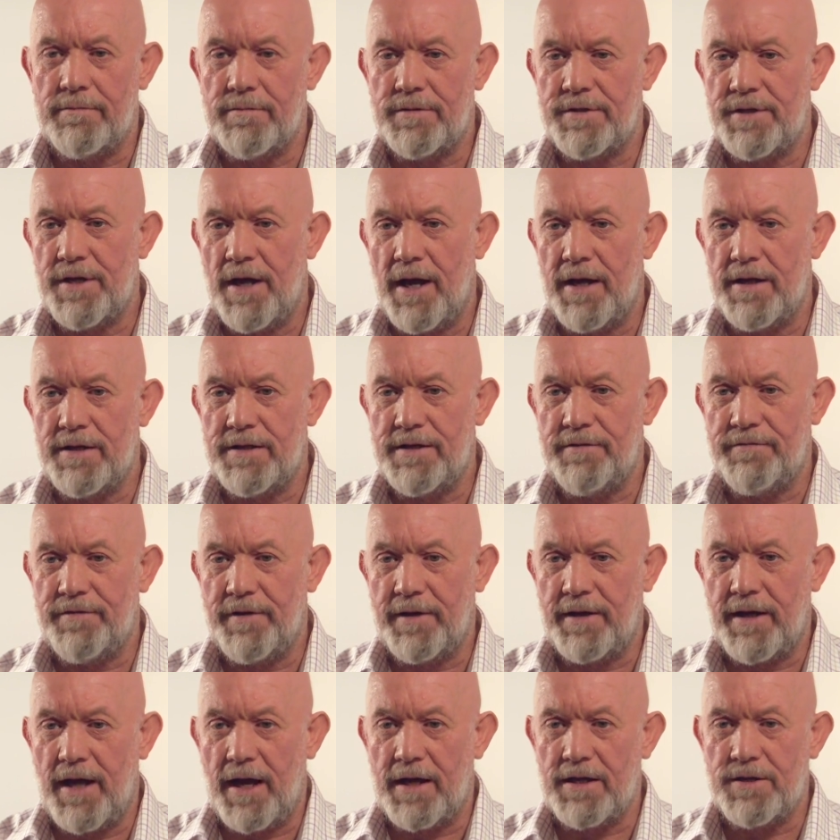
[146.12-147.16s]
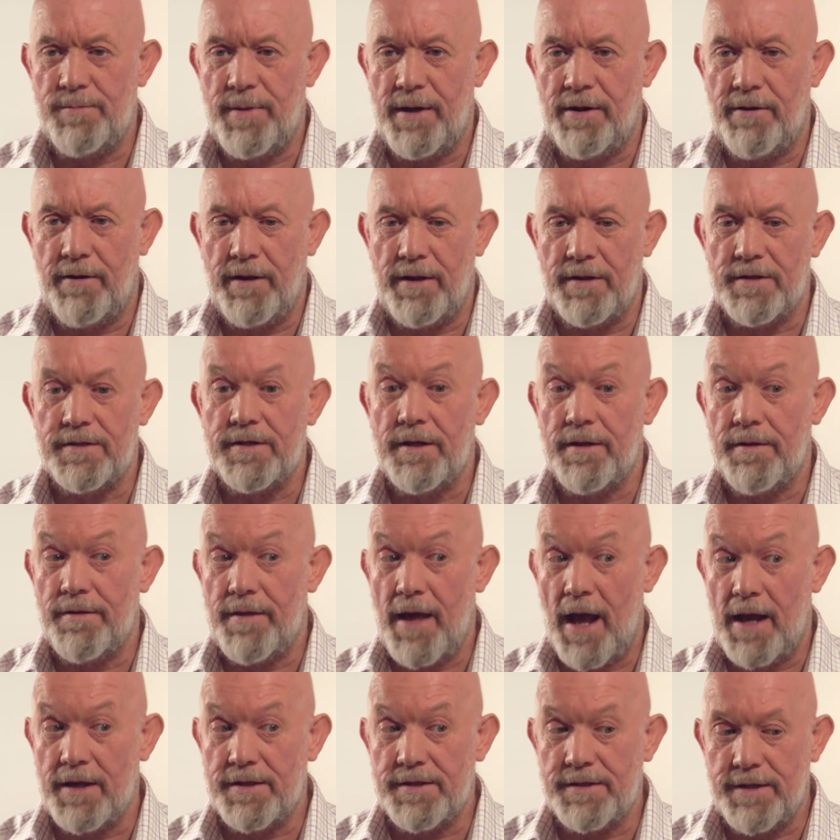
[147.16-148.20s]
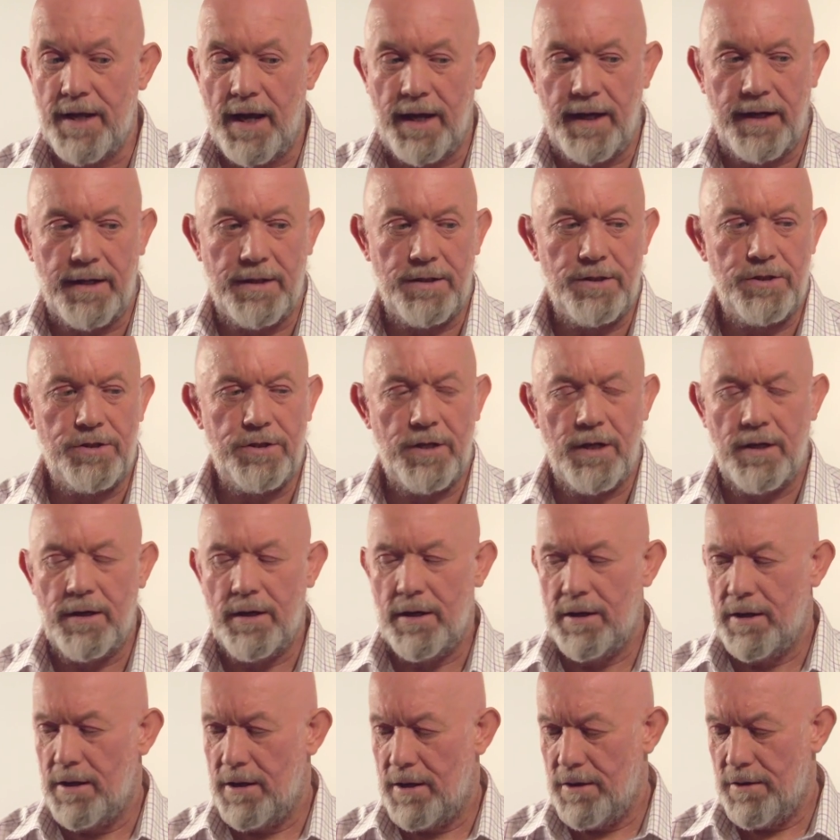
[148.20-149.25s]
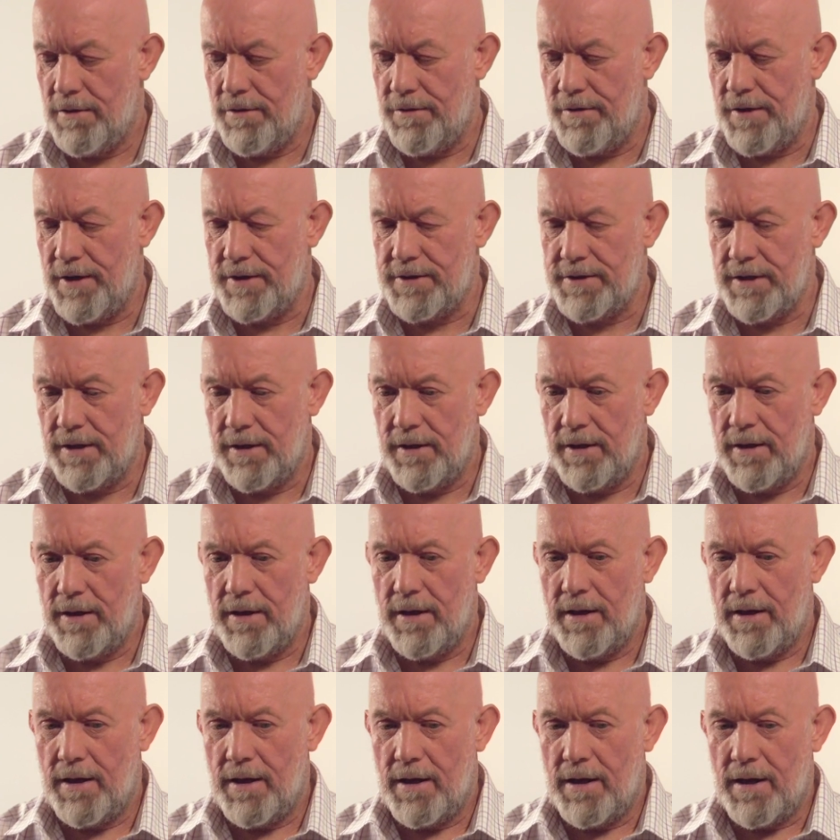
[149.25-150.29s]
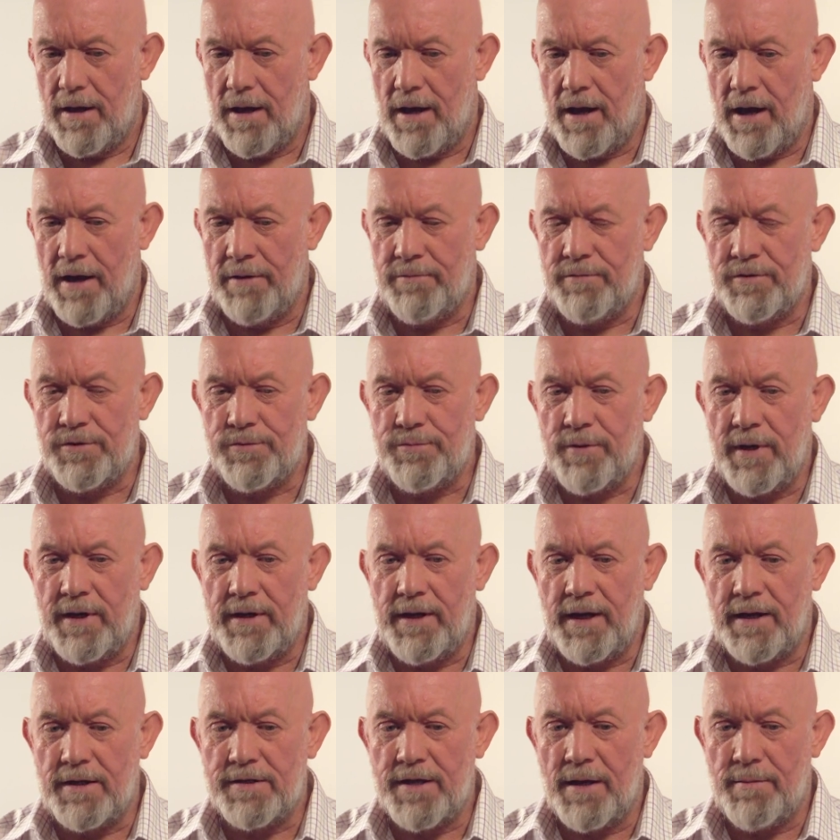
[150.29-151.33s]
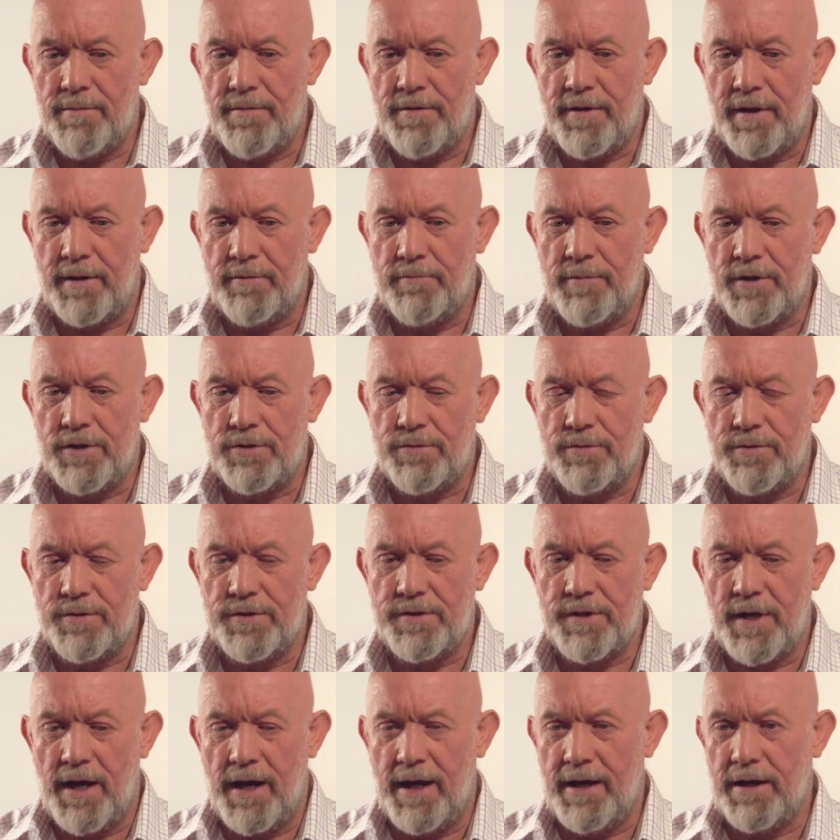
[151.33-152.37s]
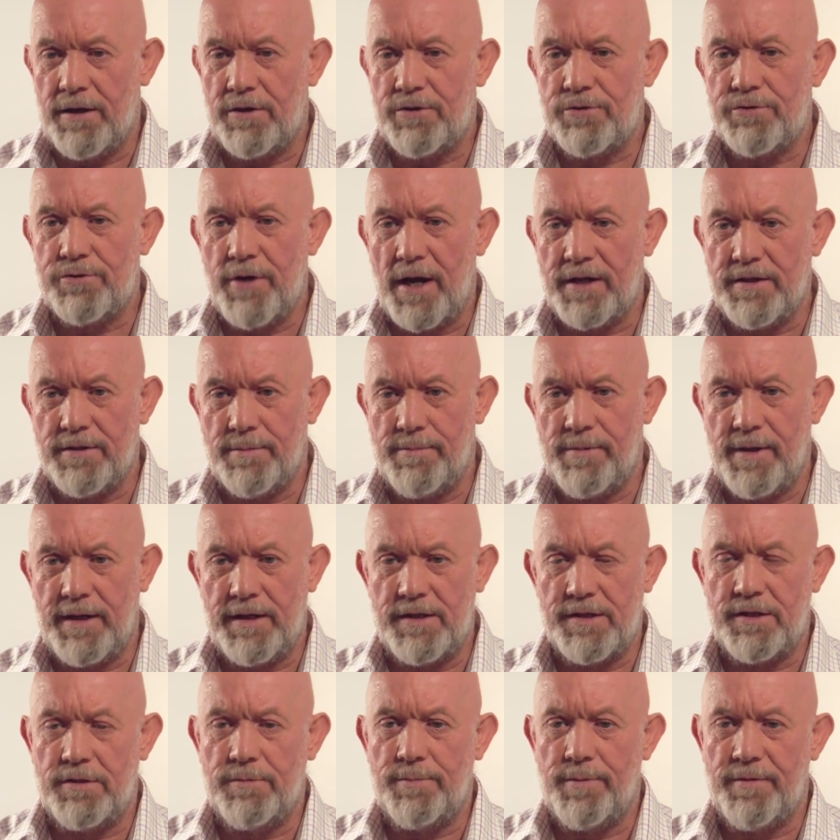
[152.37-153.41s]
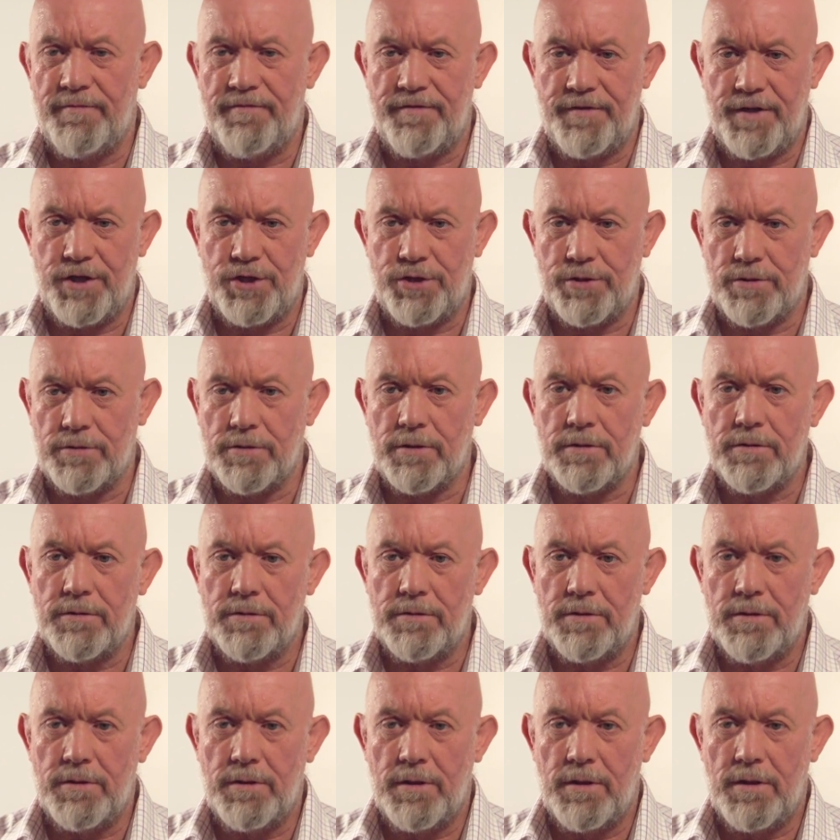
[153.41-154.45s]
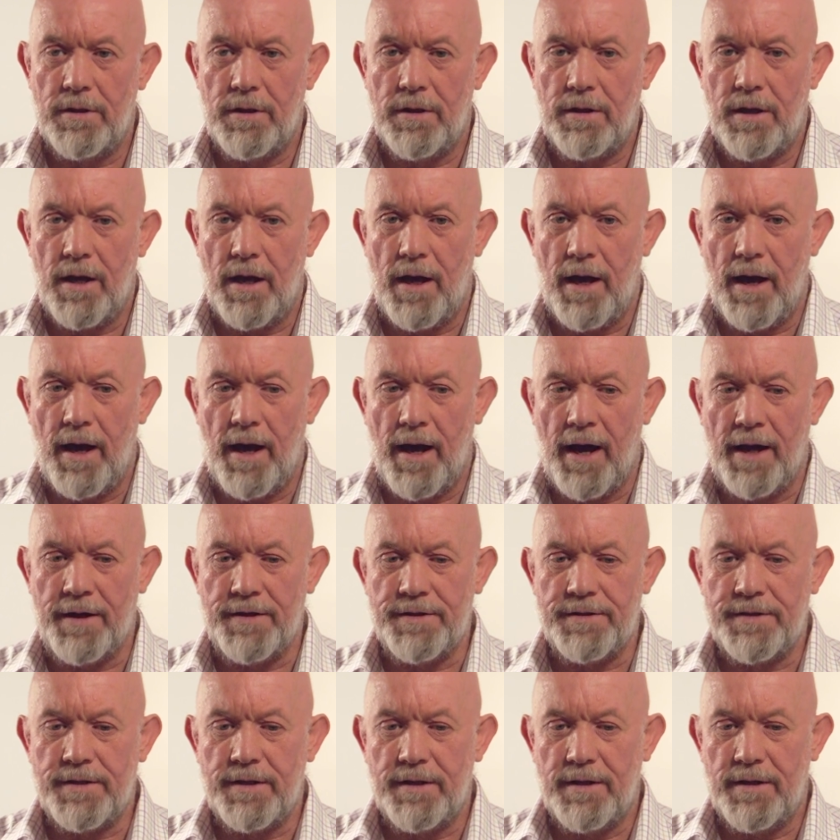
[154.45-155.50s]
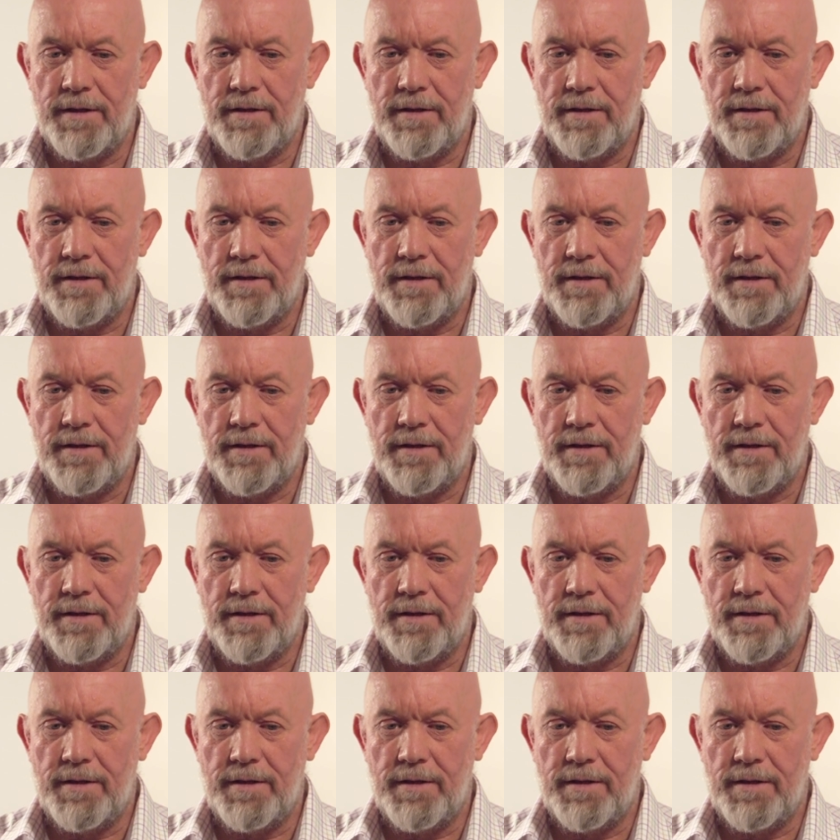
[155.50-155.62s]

scientific experience at that stage, that I was reading something which was incredibly superficial, and